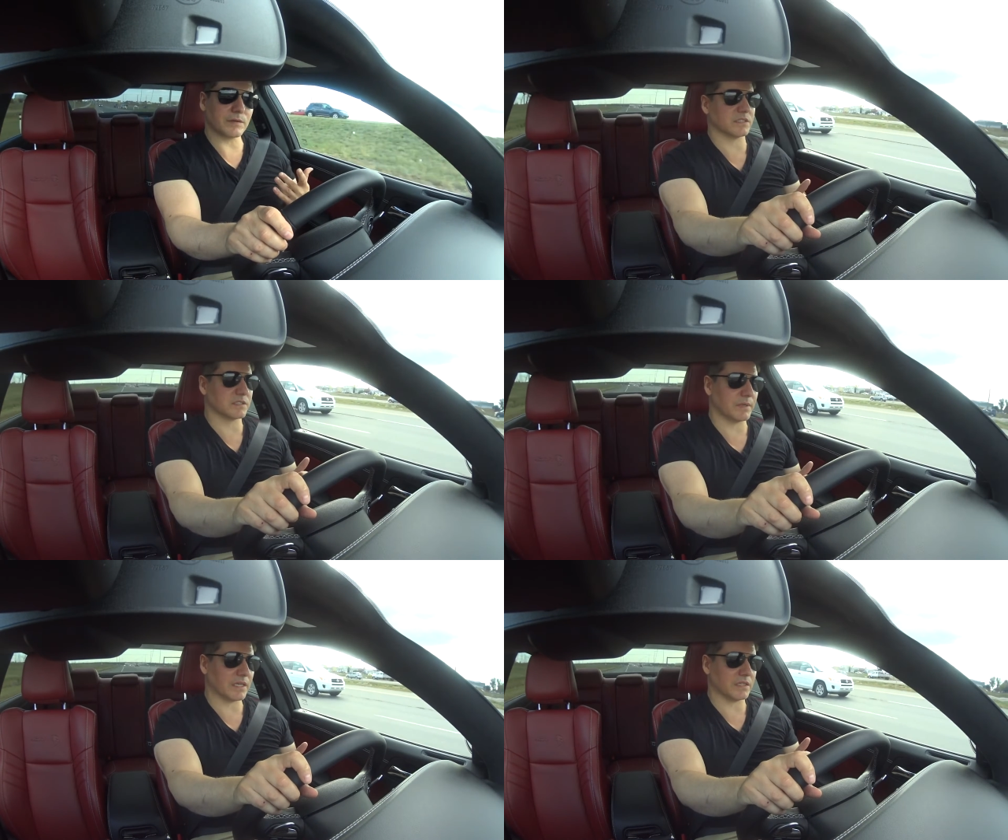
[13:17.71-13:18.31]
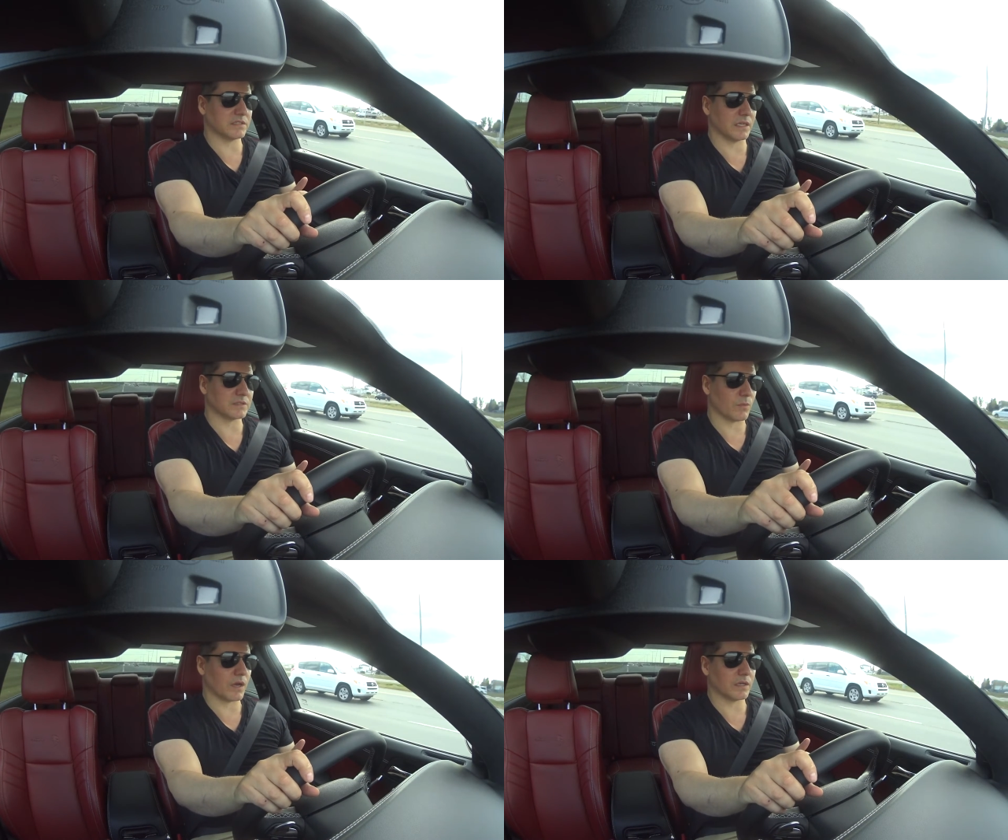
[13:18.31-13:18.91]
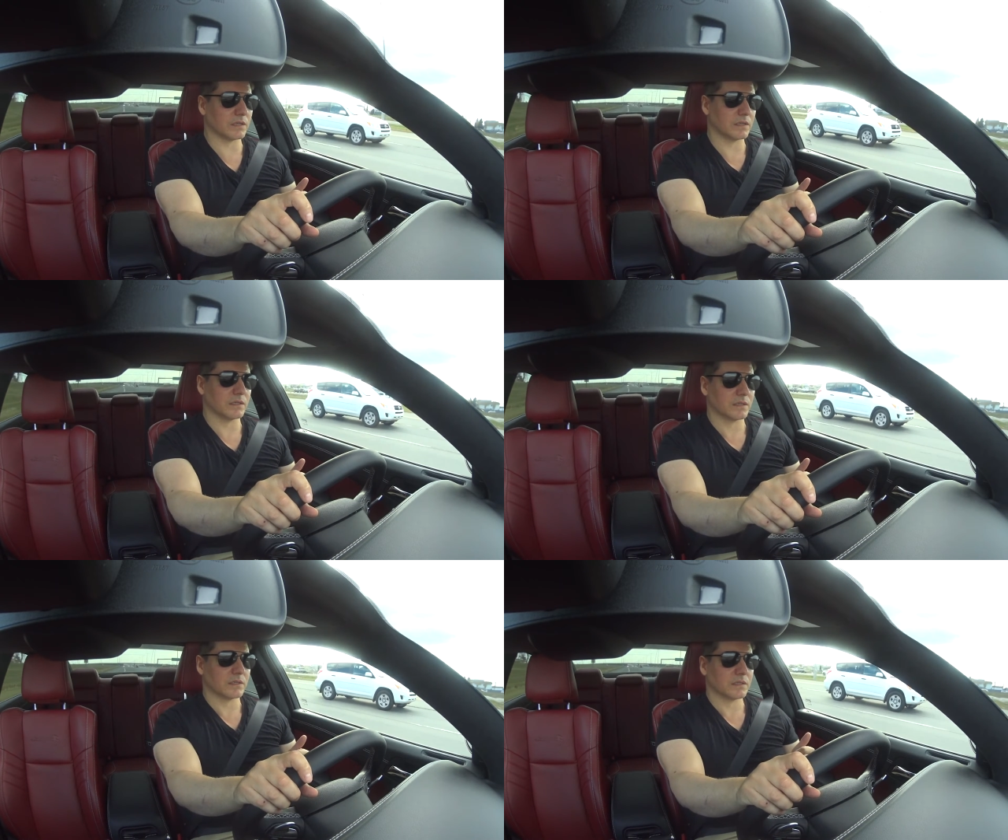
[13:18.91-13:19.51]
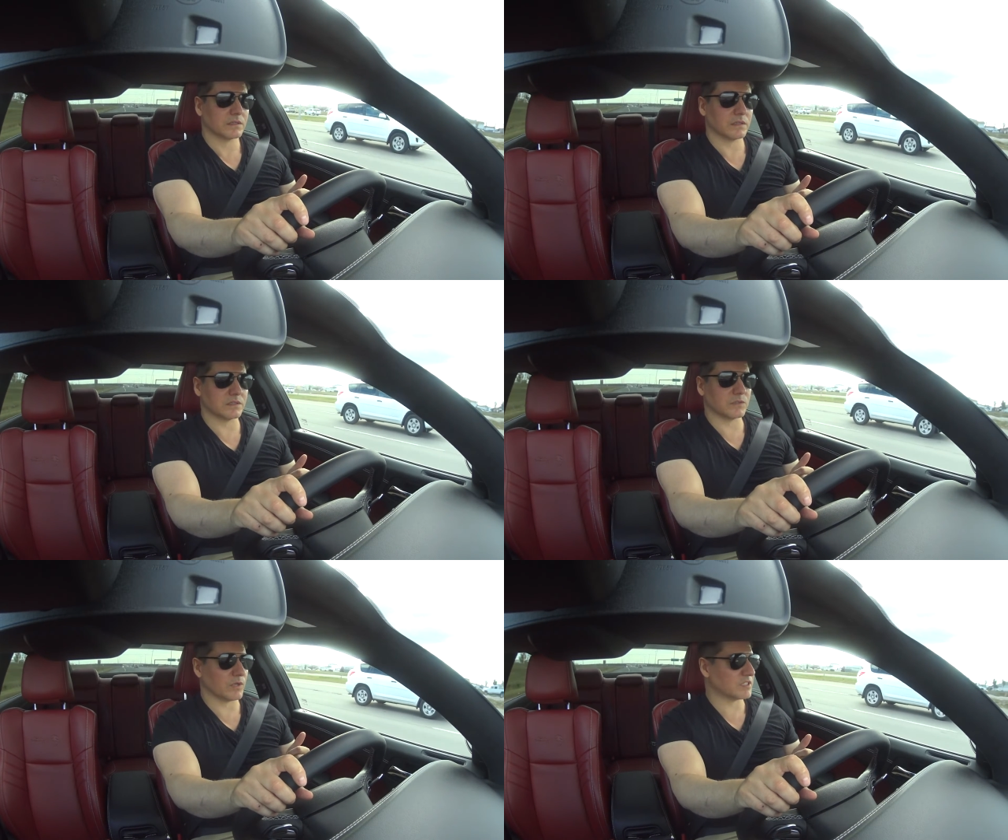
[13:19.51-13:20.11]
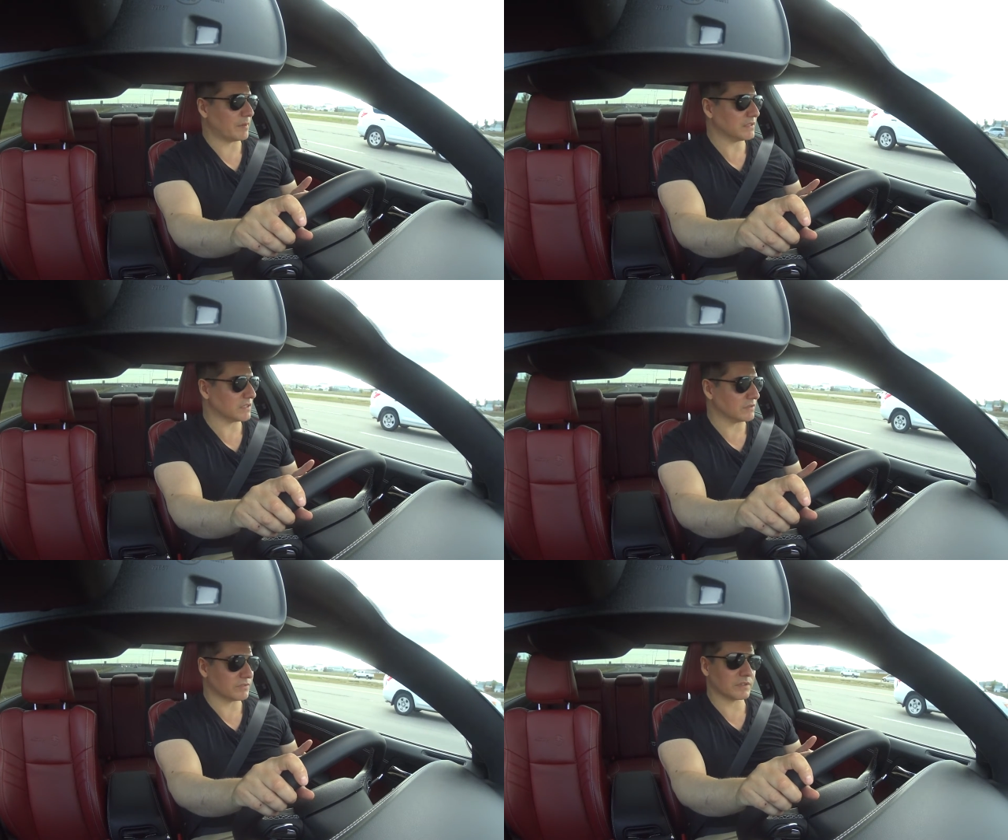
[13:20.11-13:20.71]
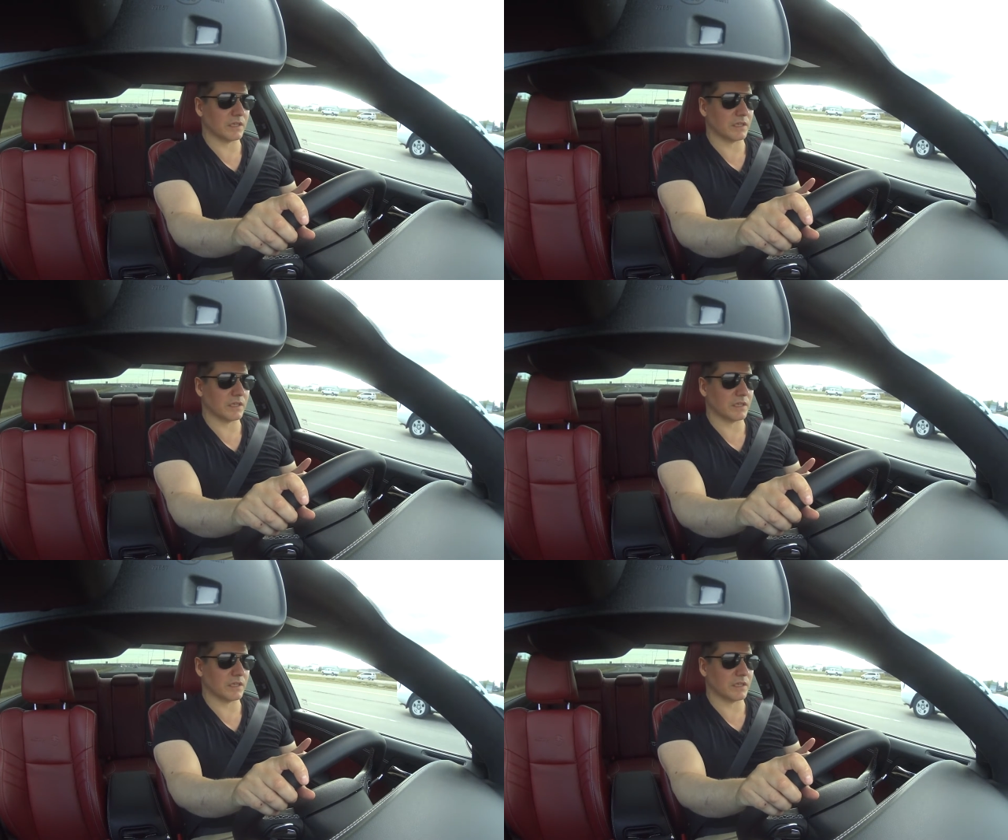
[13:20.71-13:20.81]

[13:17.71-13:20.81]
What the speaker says: It doesn't make any sense why it's so expensive.